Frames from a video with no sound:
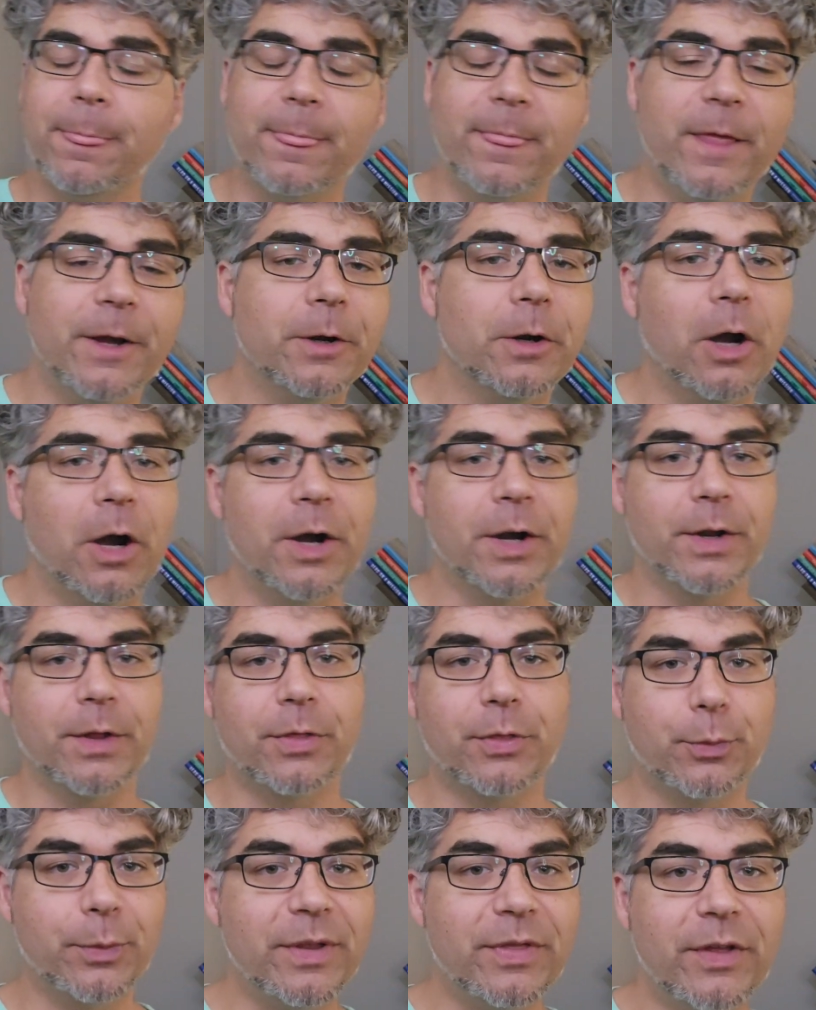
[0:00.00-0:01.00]
there are
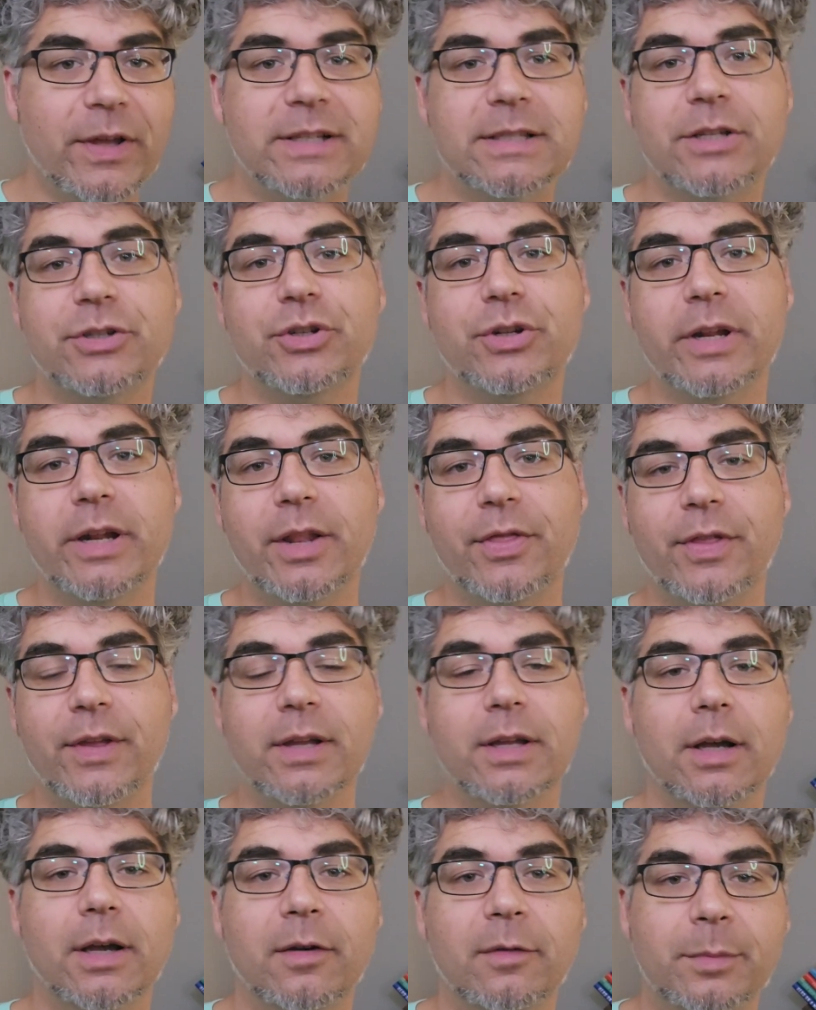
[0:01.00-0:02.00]
3 things that you need to
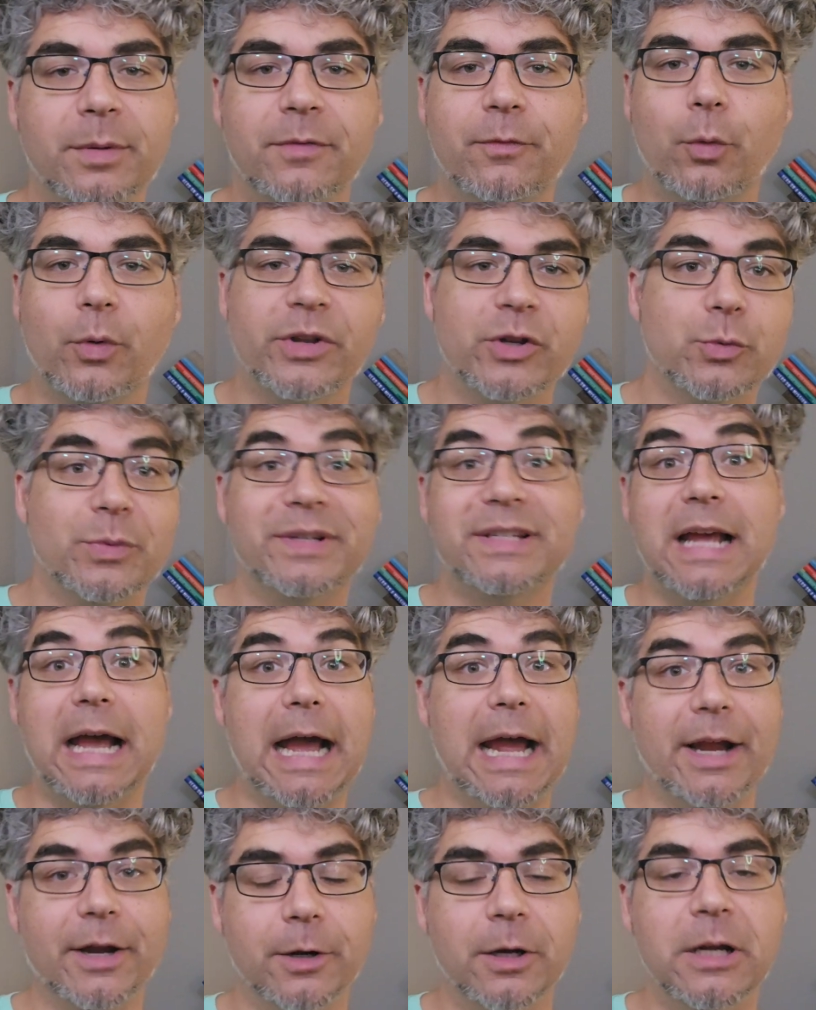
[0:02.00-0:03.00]
think of before you
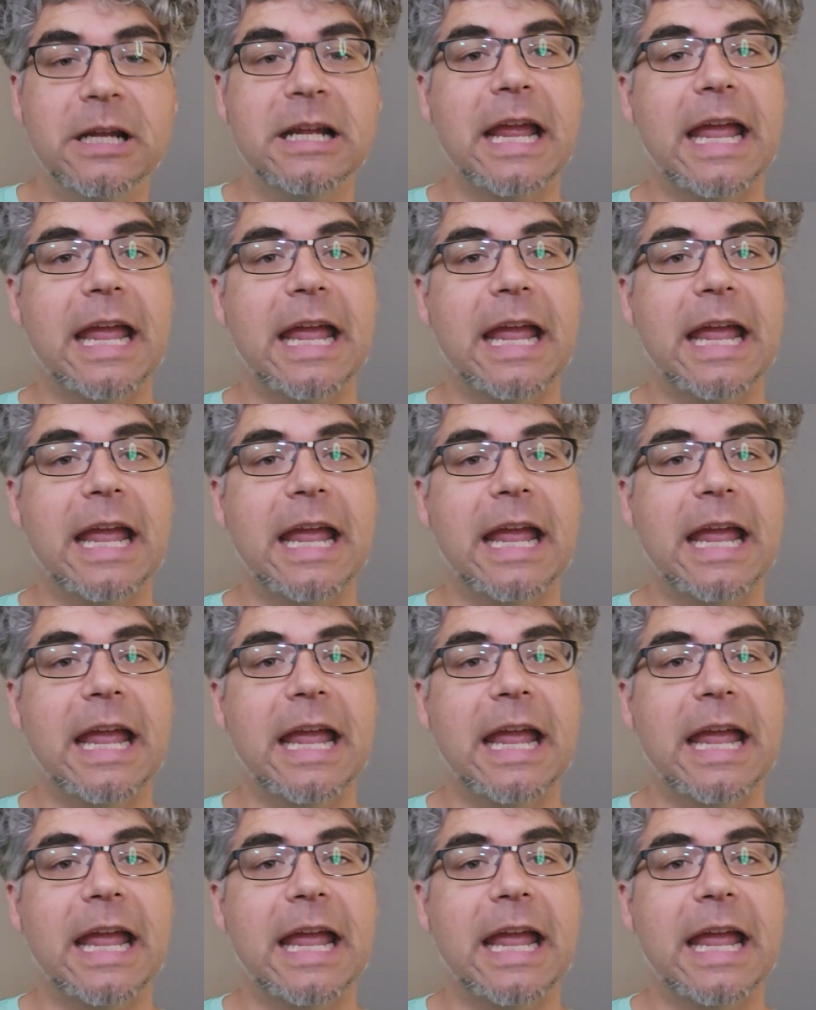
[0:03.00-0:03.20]
retire.